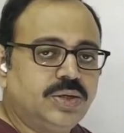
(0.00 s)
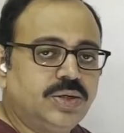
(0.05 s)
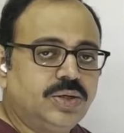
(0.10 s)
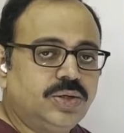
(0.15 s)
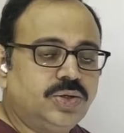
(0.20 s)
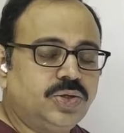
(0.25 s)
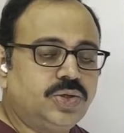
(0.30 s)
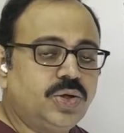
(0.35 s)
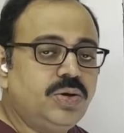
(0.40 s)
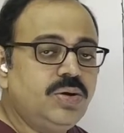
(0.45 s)

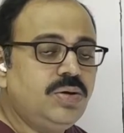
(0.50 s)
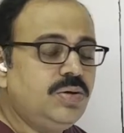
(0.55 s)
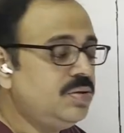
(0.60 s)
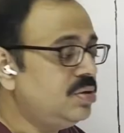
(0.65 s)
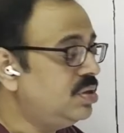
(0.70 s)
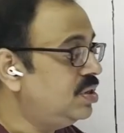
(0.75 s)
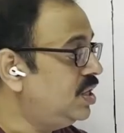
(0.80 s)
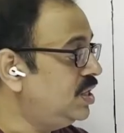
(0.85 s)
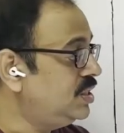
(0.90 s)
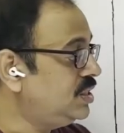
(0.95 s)
So
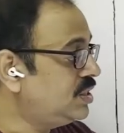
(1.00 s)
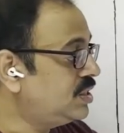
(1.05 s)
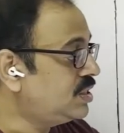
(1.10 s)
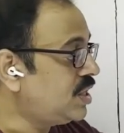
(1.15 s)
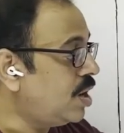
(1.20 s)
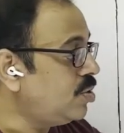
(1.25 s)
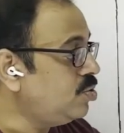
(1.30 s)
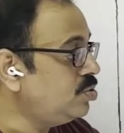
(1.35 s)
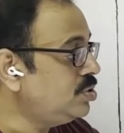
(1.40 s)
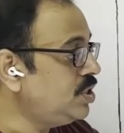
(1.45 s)
this
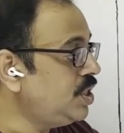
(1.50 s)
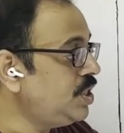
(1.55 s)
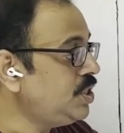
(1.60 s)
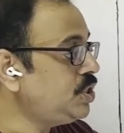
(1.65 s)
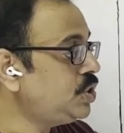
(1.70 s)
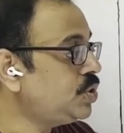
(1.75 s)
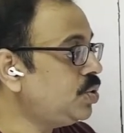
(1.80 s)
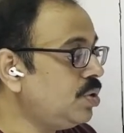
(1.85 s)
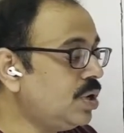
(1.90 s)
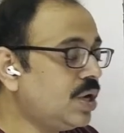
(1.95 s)
1,000
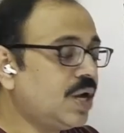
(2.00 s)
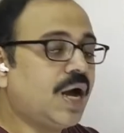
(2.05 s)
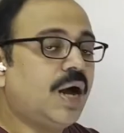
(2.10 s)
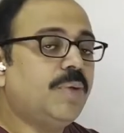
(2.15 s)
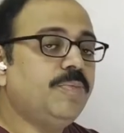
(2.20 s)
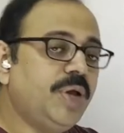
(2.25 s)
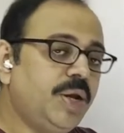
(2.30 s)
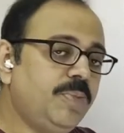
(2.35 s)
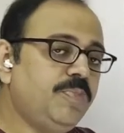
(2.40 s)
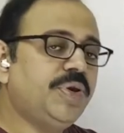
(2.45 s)
should
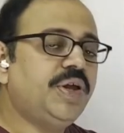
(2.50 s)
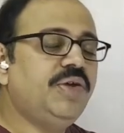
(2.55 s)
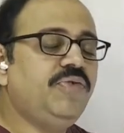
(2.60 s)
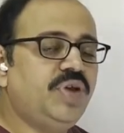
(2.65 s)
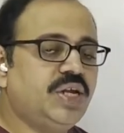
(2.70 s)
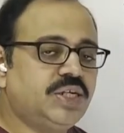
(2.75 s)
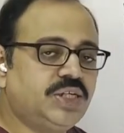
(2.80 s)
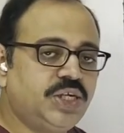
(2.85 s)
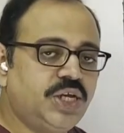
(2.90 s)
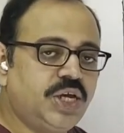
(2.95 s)
come in
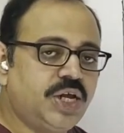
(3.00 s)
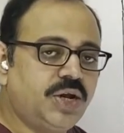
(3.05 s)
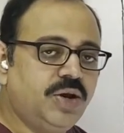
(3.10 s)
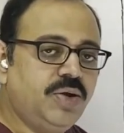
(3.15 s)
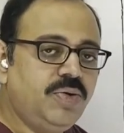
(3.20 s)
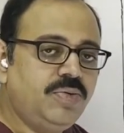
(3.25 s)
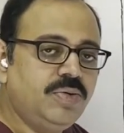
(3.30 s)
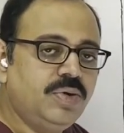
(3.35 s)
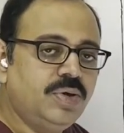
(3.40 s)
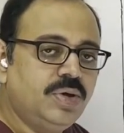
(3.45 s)
previous year,
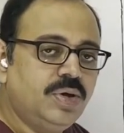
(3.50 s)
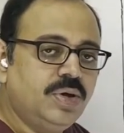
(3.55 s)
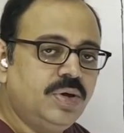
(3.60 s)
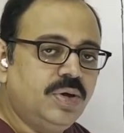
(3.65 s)
no?